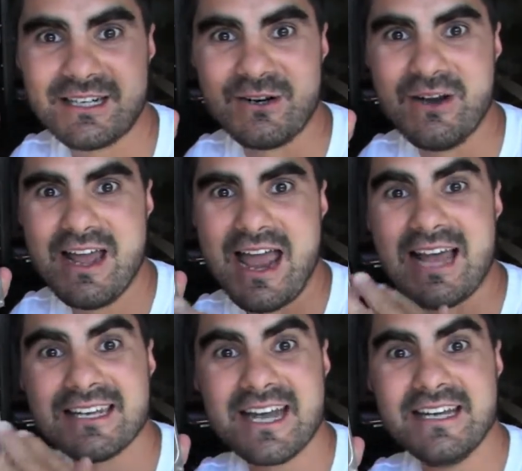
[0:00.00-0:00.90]
so
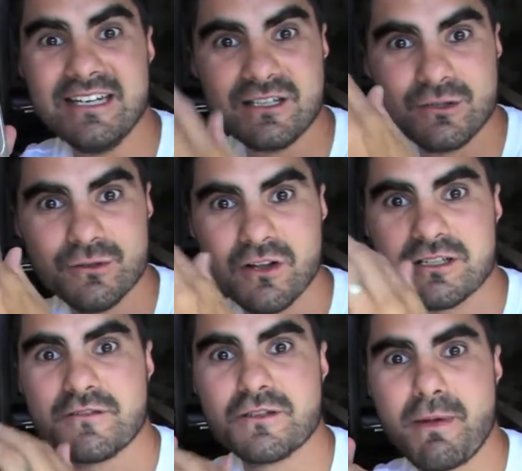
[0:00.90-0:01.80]
allocating two
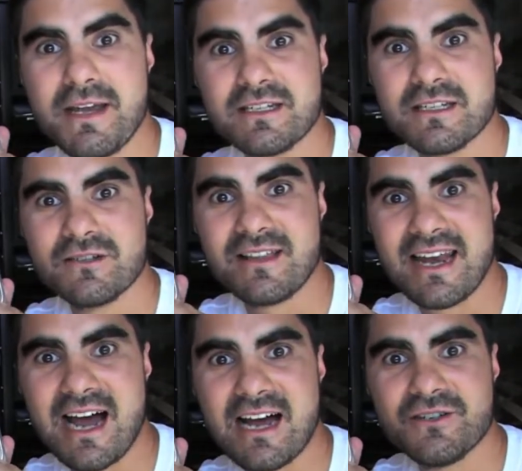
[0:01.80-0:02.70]
lots of spaces to
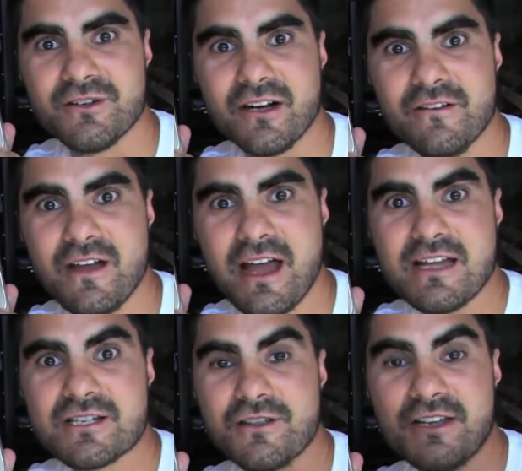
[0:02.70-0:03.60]
that hard drive,
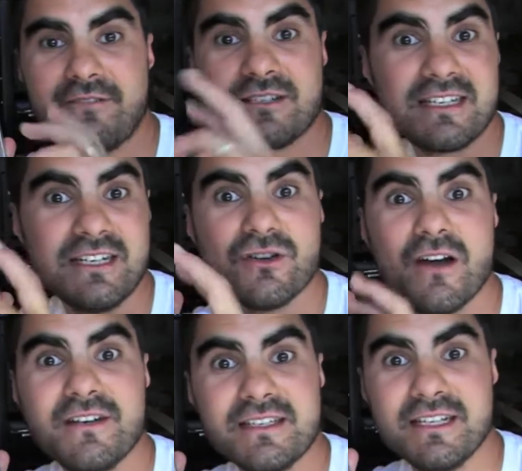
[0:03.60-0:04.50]
so that you have a C
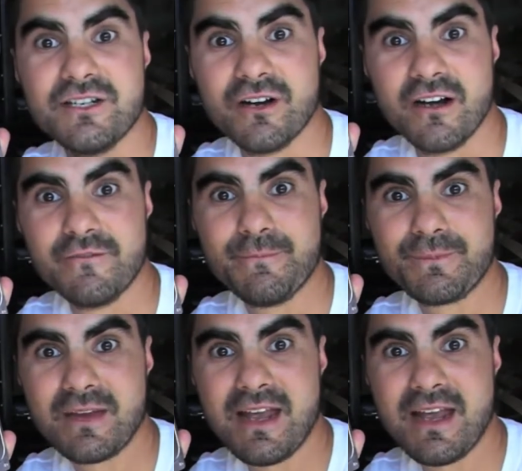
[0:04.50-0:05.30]
drive and a D drive.